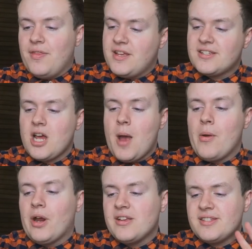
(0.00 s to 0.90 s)
This time
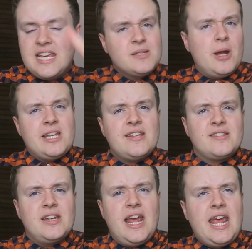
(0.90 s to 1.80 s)
I'm gonna seize my
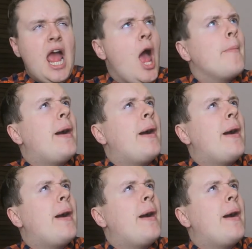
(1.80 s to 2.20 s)
destiny.